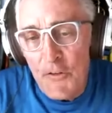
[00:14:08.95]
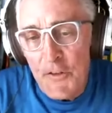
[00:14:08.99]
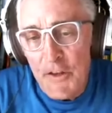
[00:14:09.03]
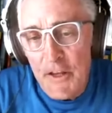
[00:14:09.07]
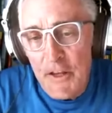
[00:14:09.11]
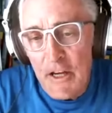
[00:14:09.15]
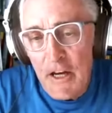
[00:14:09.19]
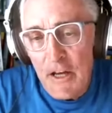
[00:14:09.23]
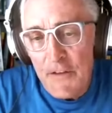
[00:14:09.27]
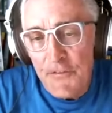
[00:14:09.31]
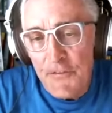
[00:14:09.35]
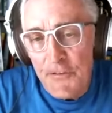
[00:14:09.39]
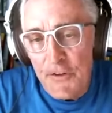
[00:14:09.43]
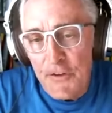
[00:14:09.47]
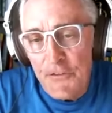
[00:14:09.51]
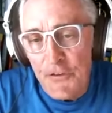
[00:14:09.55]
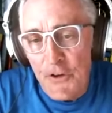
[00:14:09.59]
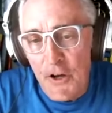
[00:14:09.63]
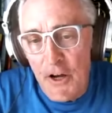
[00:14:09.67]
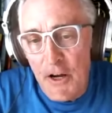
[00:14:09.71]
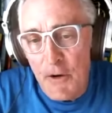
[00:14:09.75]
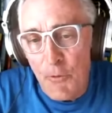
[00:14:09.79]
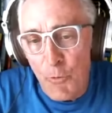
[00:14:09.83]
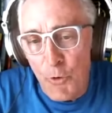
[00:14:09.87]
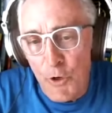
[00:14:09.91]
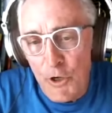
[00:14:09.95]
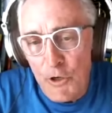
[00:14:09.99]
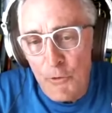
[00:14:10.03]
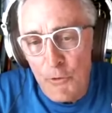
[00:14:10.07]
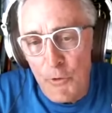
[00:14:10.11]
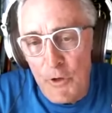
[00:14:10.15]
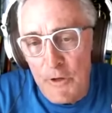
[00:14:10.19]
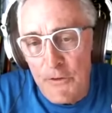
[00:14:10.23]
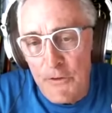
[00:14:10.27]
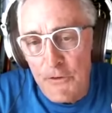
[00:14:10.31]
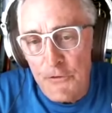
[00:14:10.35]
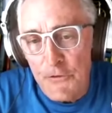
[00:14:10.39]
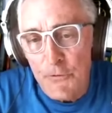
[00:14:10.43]
the athletes I work
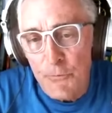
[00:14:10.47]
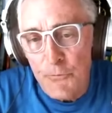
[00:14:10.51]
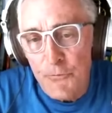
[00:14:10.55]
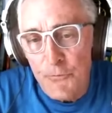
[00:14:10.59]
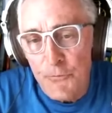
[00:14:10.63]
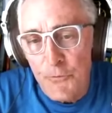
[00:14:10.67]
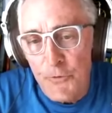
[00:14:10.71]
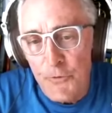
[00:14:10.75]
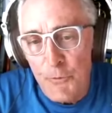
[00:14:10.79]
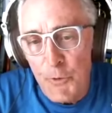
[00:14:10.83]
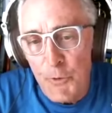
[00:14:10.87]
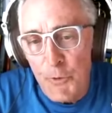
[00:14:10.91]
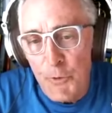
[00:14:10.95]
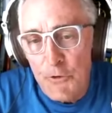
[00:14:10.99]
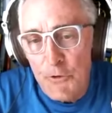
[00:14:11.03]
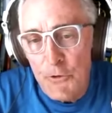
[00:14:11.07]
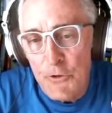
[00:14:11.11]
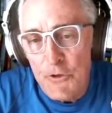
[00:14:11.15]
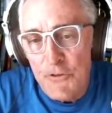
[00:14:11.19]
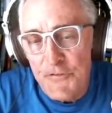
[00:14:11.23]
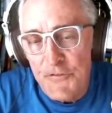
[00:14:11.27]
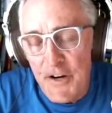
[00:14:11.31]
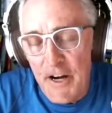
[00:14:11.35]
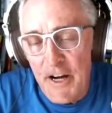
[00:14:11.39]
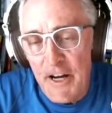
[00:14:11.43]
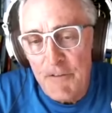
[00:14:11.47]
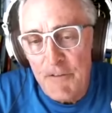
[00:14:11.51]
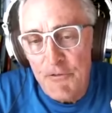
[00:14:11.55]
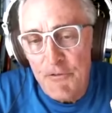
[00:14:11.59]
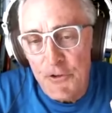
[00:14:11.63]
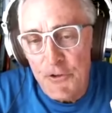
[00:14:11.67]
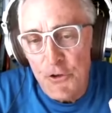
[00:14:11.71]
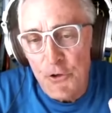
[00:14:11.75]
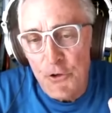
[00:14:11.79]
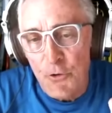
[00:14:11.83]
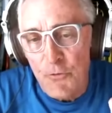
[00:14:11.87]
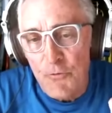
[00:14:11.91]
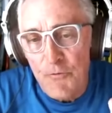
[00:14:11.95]
with is we do a five
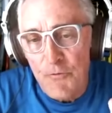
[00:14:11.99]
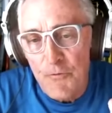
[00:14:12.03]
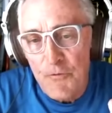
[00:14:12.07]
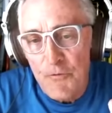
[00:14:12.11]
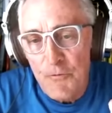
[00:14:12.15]
two.